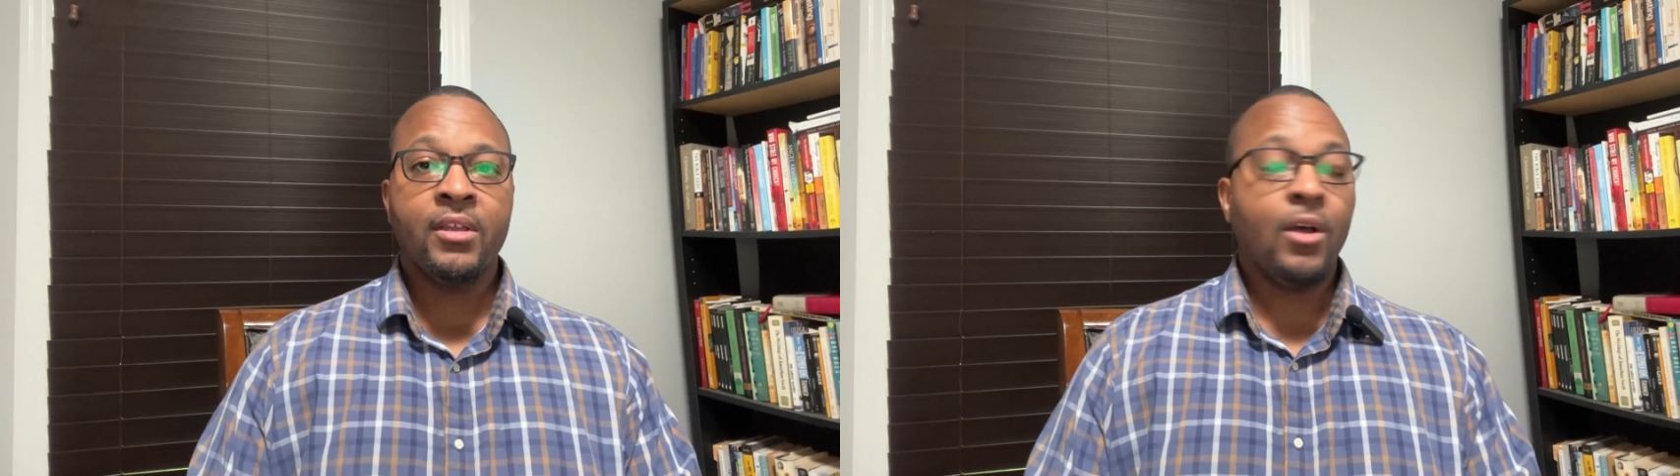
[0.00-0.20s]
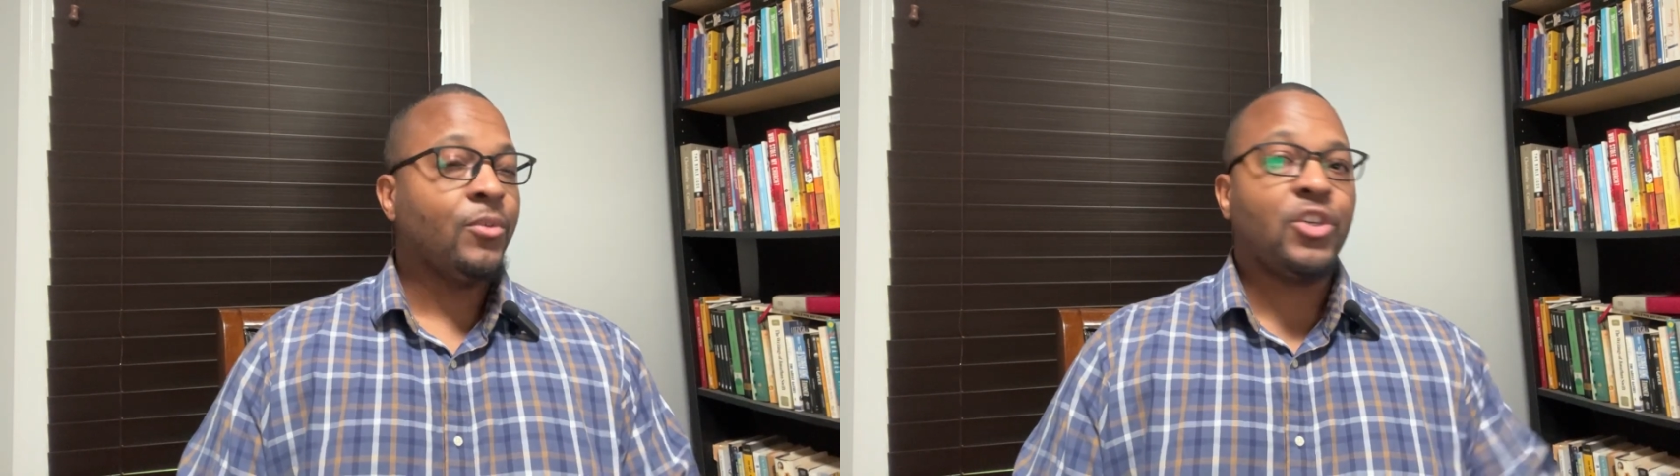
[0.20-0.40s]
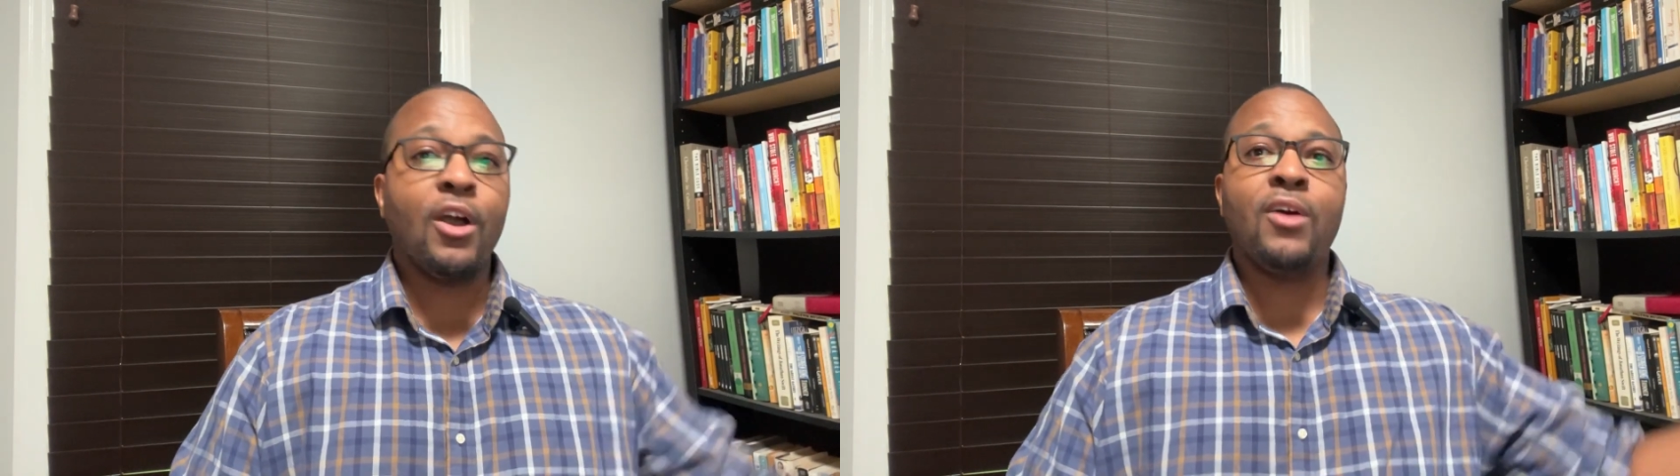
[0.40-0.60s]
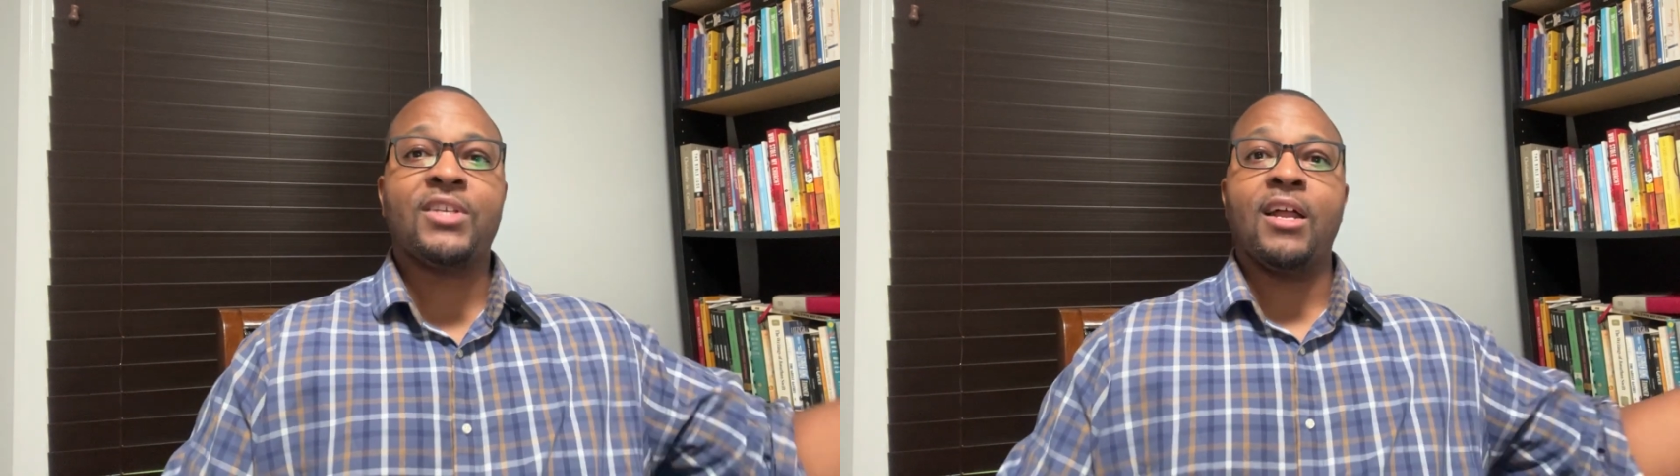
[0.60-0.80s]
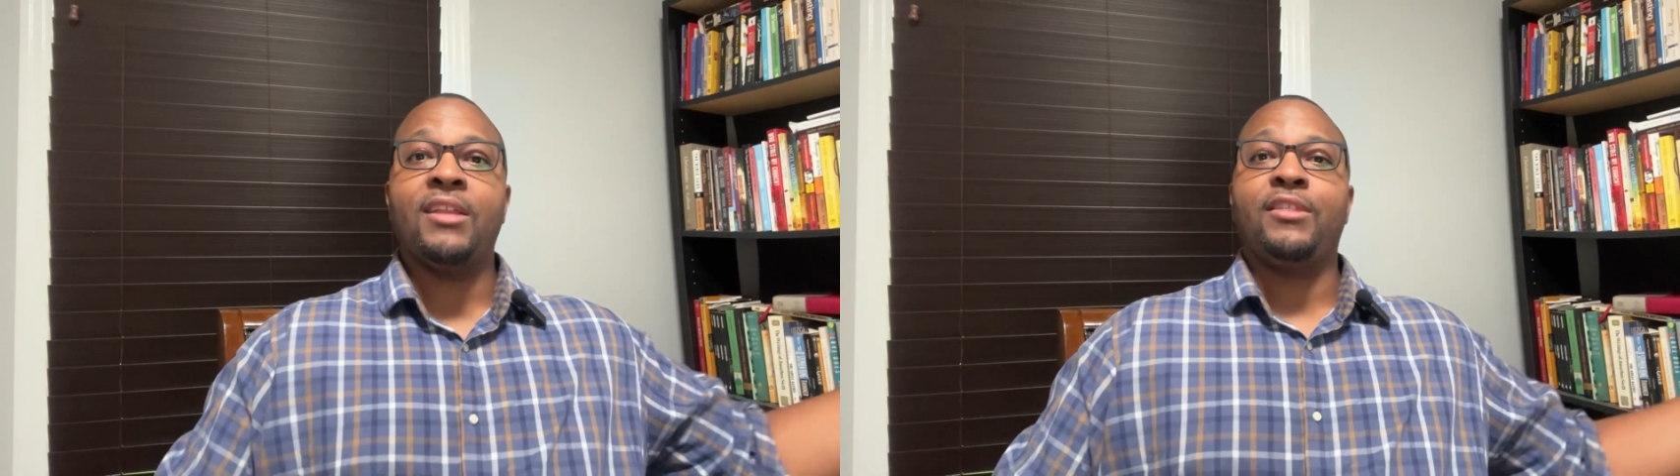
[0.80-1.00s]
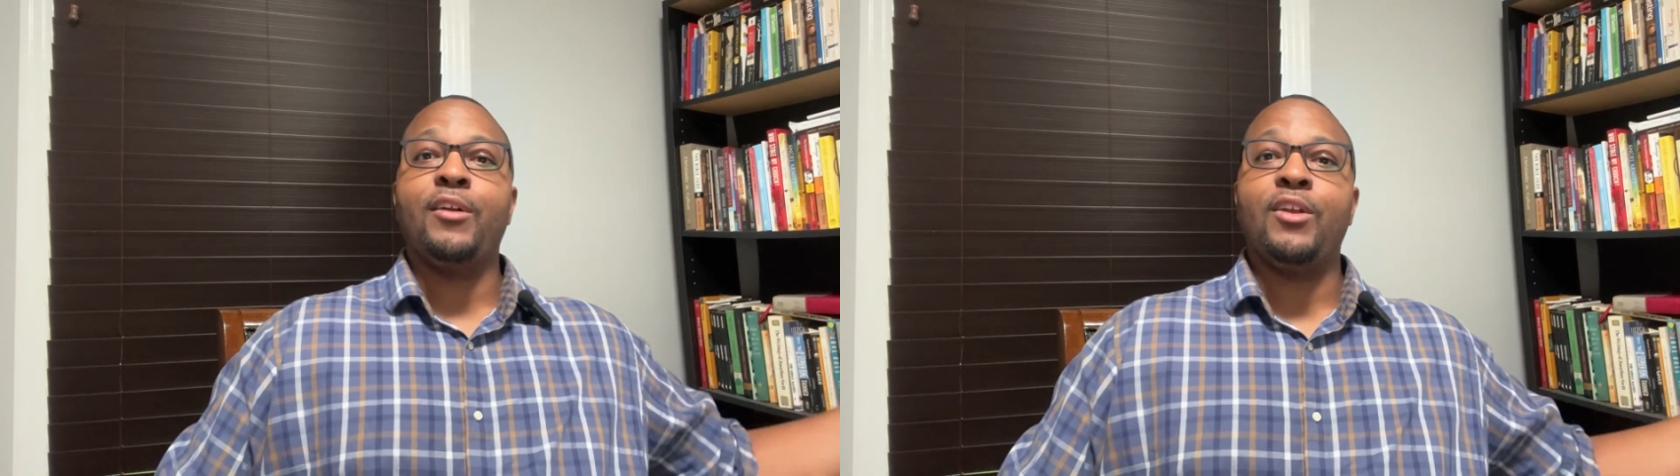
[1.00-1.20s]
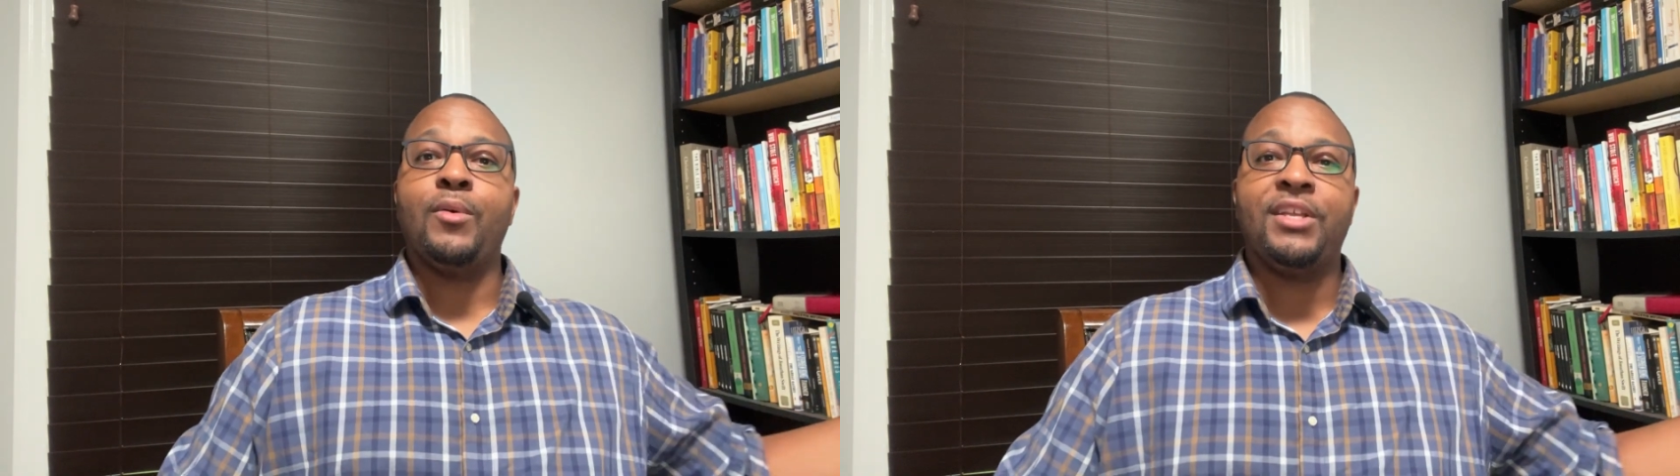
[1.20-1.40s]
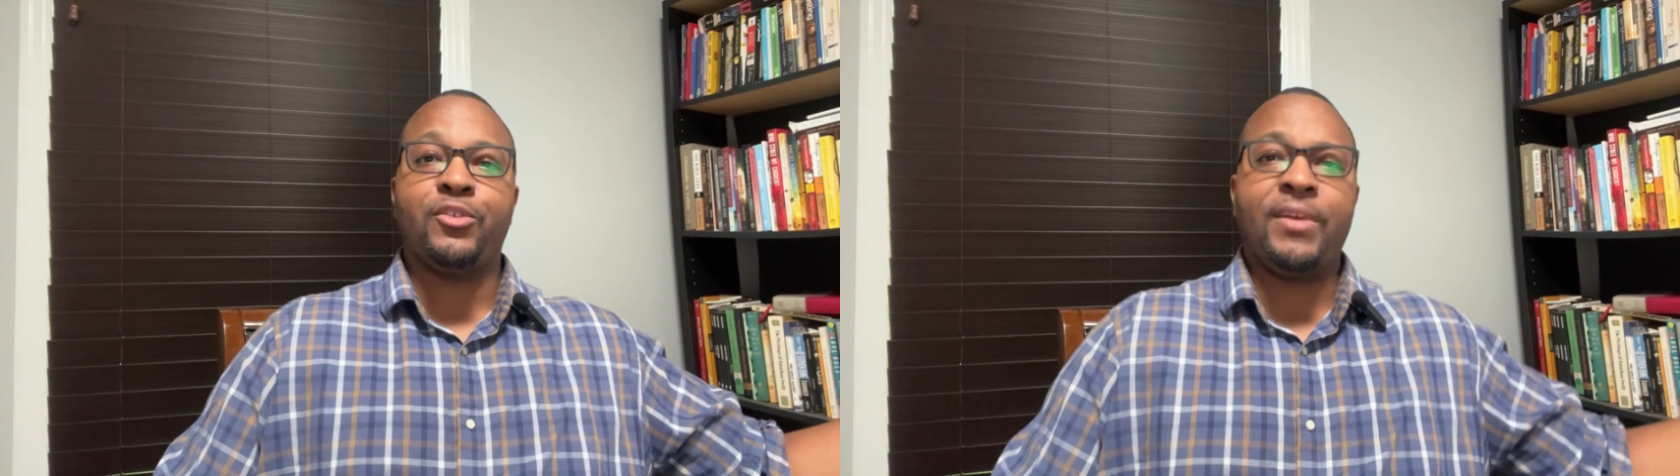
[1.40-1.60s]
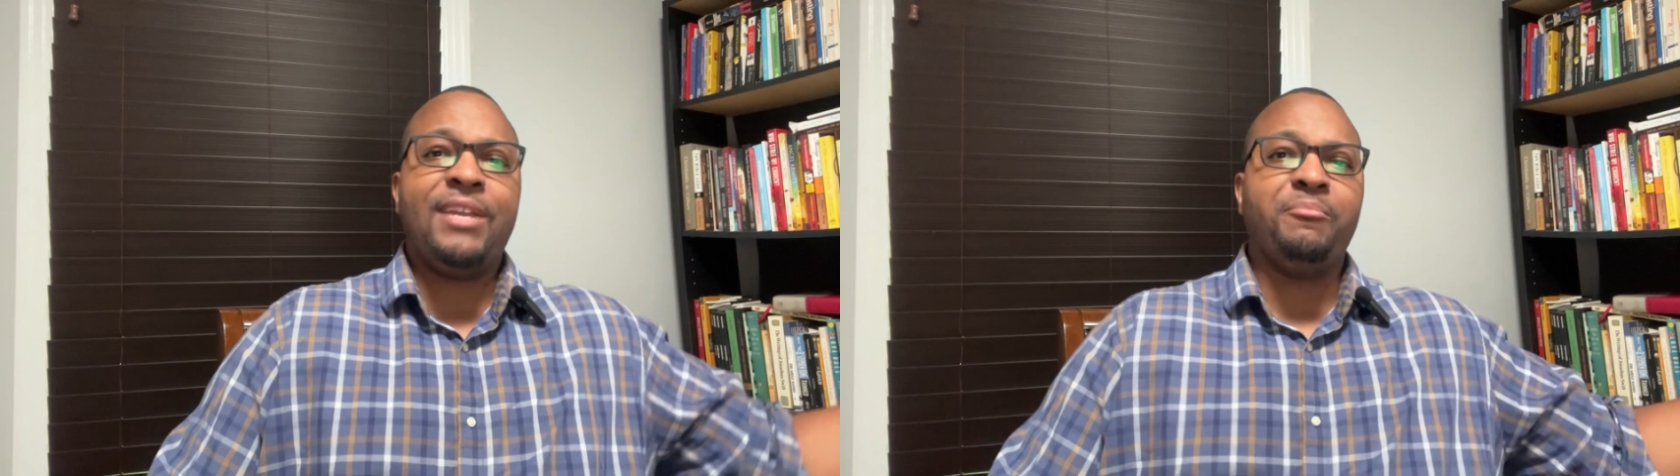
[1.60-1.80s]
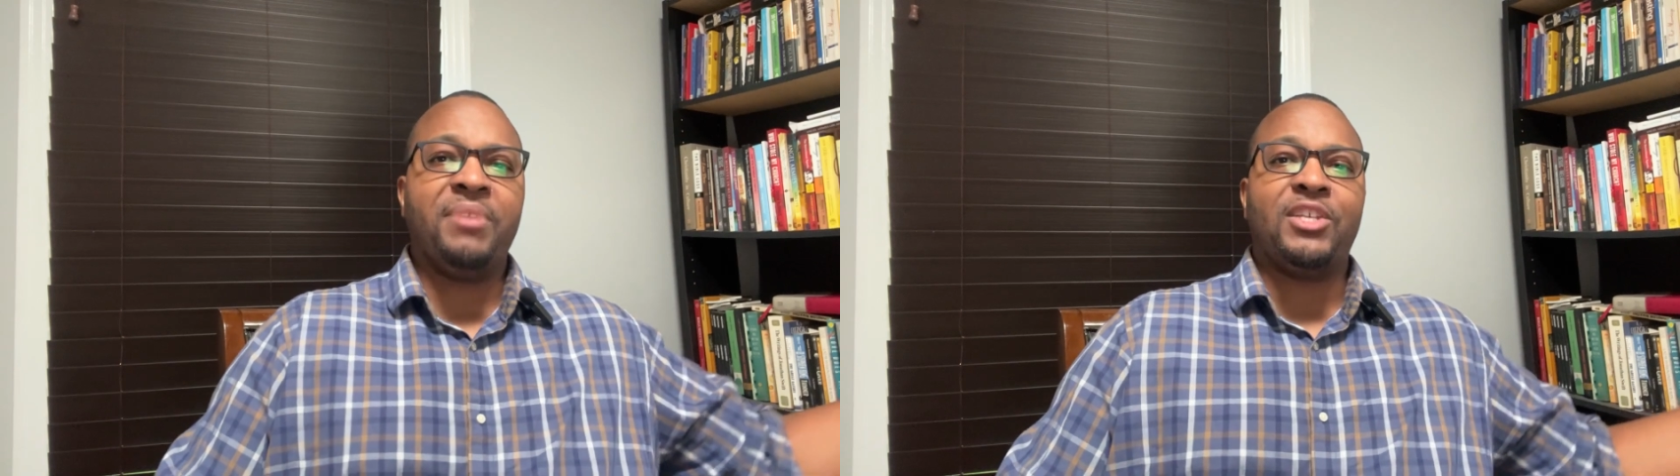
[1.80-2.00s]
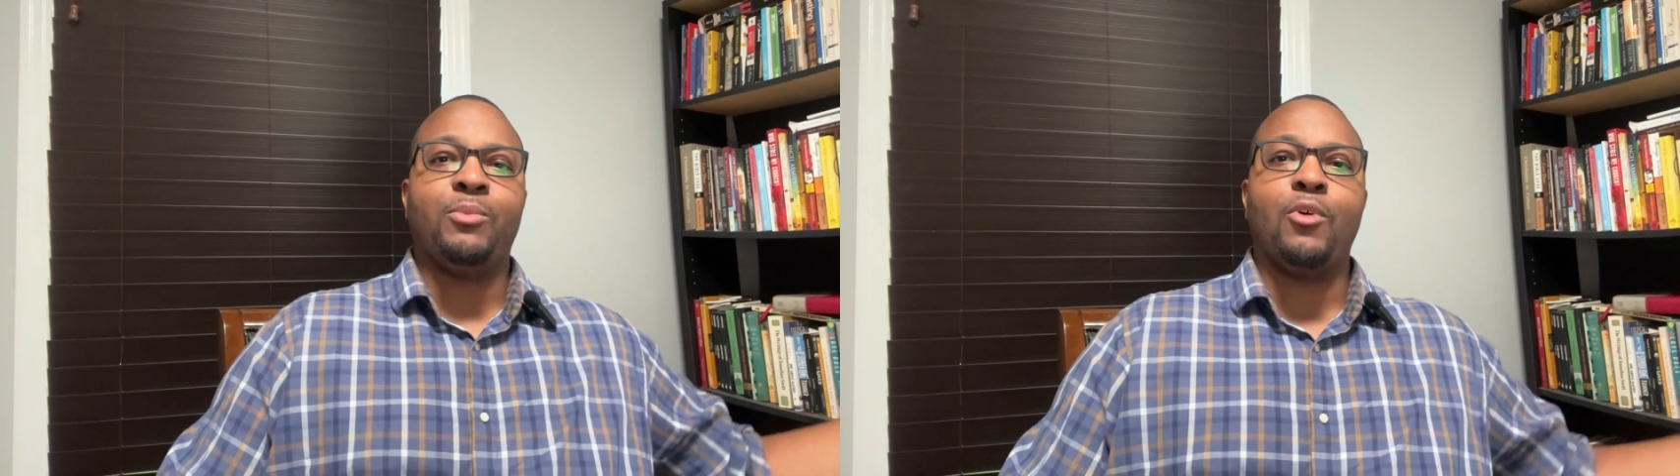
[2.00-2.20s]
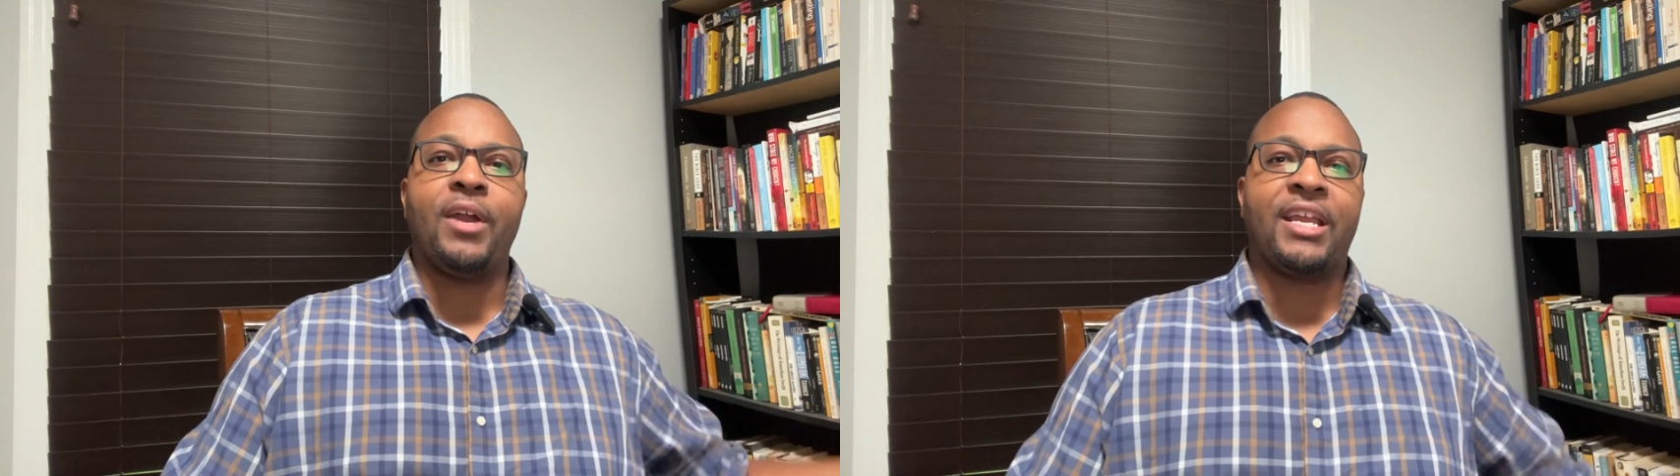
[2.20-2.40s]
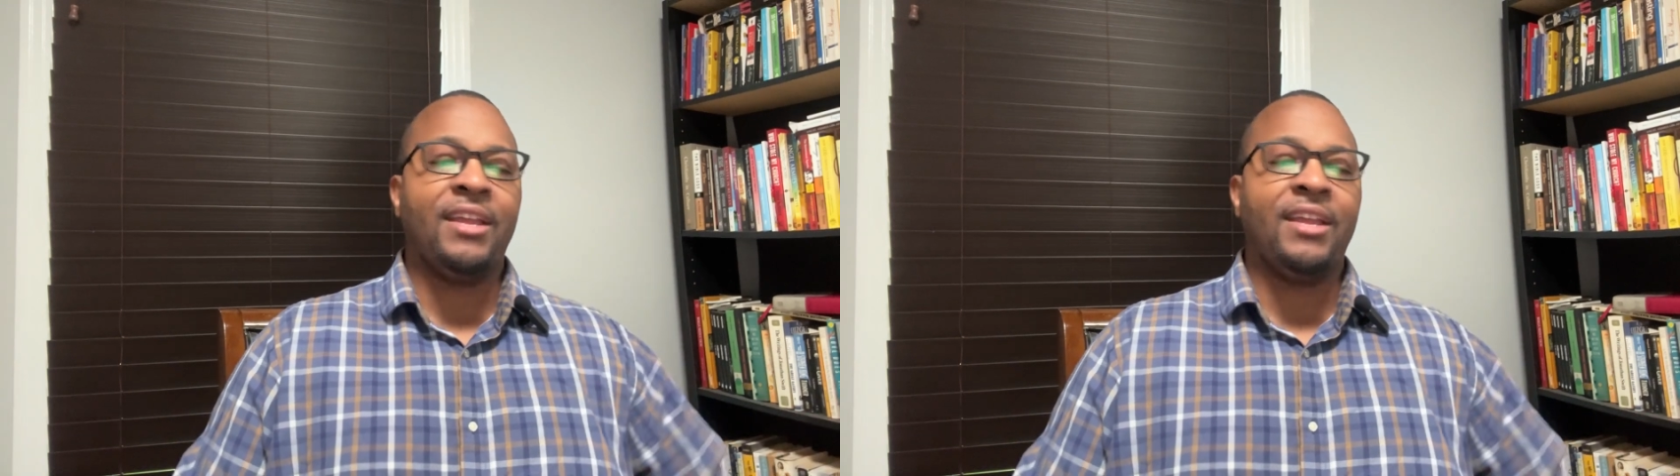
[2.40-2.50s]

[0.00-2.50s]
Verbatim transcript: Oh, Charles got a 30 on his reading benchmark,